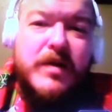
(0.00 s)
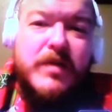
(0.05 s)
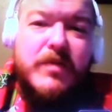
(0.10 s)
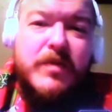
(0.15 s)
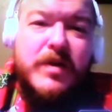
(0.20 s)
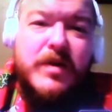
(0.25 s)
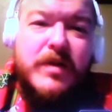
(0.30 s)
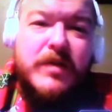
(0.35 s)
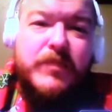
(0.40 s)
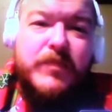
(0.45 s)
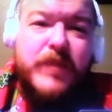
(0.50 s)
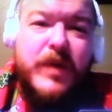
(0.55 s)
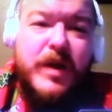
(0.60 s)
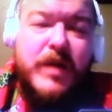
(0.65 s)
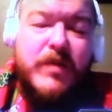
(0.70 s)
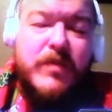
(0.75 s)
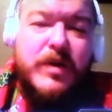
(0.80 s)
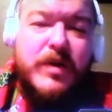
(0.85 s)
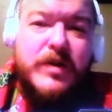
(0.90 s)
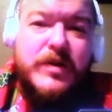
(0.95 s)

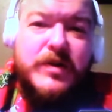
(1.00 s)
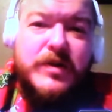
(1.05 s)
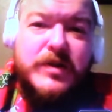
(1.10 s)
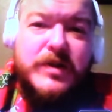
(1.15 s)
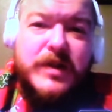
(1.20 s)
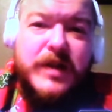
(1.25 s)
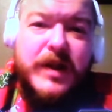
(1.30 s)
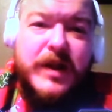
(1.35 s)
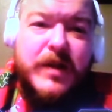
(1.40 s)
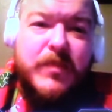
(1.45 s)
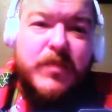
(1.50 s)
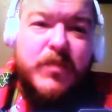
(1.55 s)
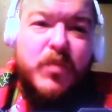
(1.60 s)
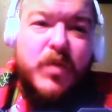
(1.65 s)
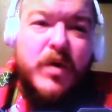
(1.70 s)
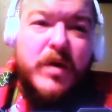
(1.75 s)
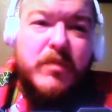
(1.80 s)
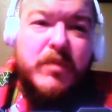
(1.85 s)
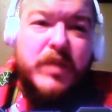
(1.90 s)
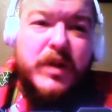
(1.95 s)
want to just like
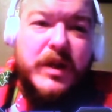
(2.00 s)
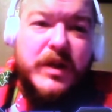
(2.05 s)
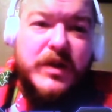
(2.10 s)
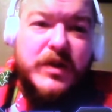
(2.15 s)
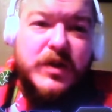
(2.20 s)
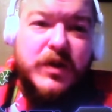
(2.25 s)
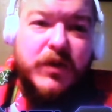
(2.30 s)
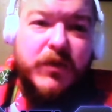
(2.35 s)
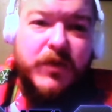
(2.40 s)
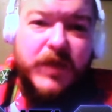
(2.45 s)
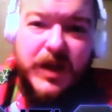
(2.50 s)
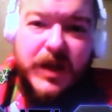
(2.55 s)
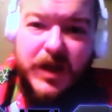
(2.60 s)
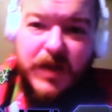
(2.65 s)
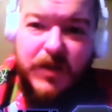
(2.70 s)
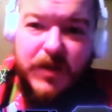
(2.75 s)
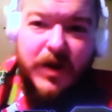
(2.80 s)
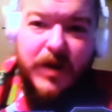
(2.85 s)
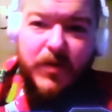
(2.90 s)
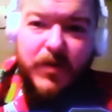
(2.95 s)
one place over the
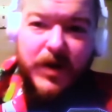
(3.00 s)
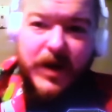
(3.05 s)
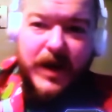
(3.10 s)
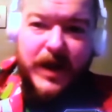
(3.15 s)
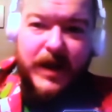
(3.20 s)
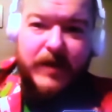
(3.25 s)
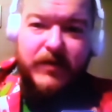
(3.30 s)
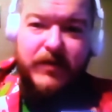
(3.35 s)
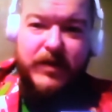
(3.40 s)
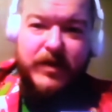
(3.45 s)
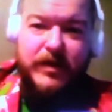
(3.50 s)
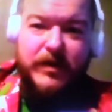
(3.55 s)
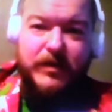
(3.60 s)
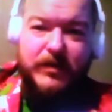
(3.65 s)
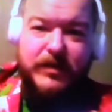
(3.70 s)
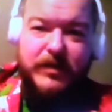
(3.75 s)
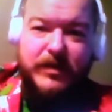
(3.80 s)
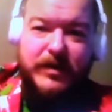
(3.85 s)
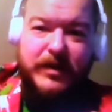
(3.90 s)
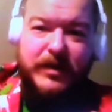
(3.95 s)
other. I want to have a
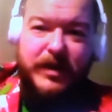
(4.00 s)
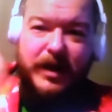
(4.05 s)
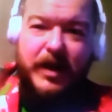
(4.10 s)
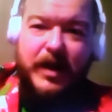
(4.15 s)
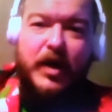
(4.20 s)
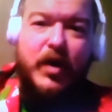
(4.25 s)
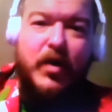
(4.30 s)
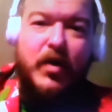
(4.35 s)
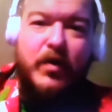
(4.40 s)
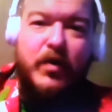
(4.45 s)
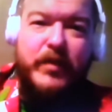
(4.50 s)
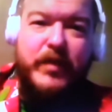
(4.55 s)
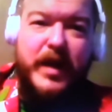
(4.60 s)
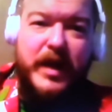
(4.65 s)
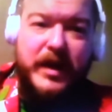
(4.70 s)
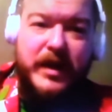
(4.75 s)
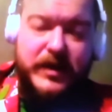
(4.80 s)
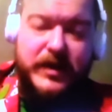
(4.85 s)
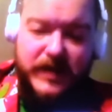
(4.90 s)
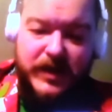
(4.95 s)
home
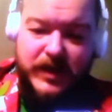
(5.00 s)
base, and